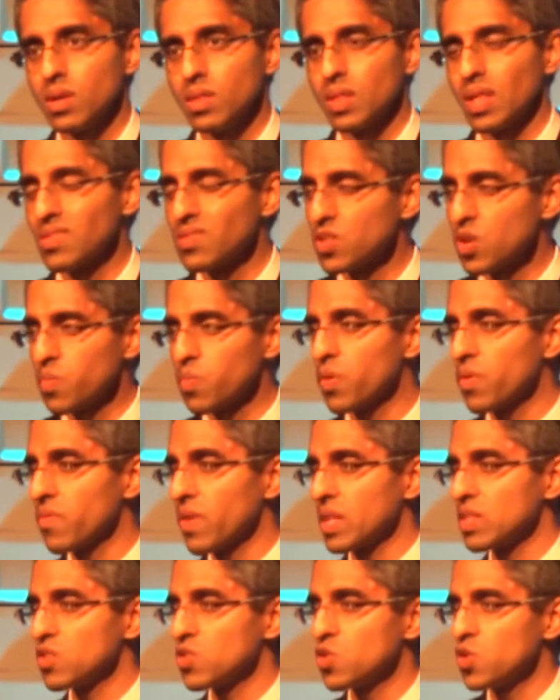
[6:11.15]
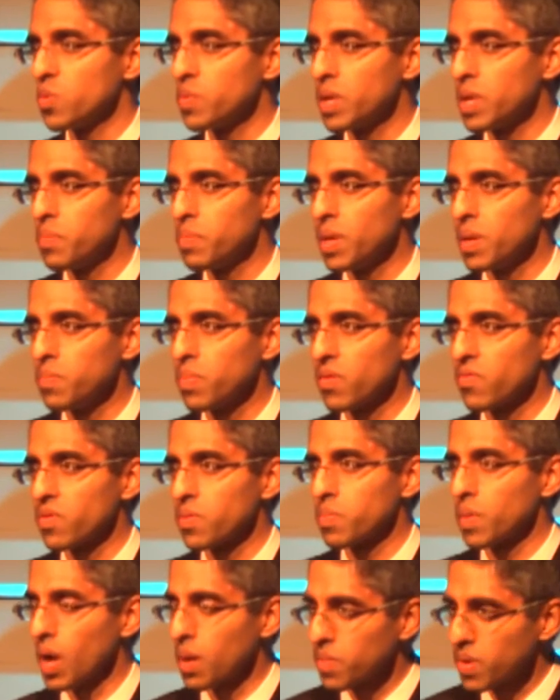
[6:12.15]
that still prevents too many people
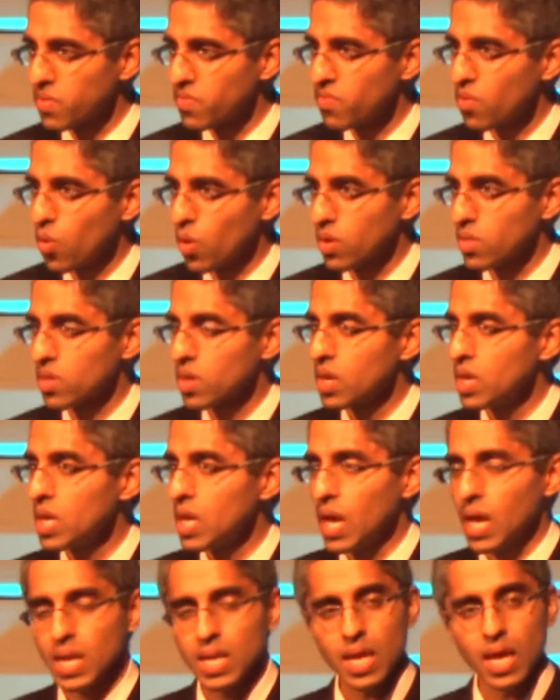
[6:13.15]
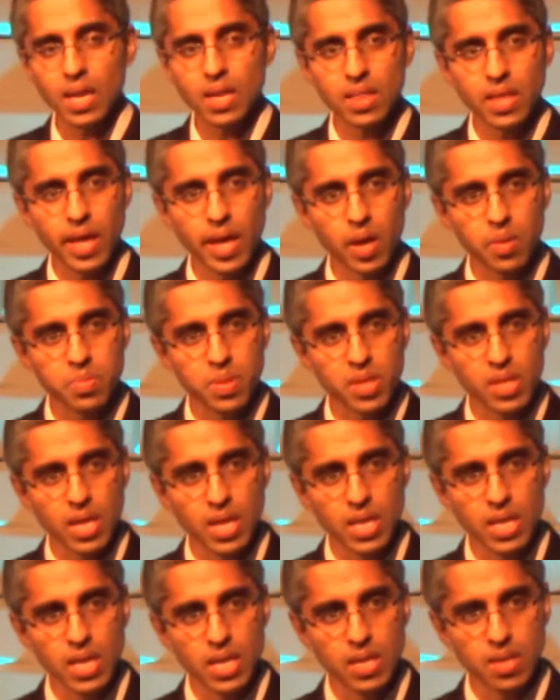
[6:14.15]
from coming forth and getting the help that they
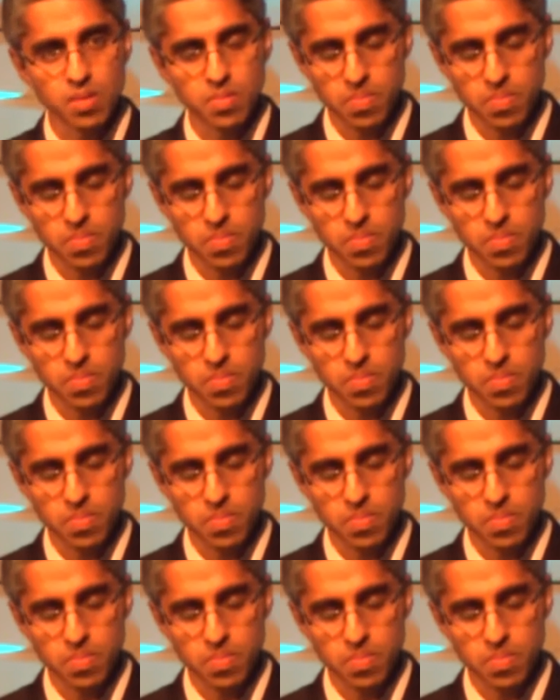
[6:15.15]
need.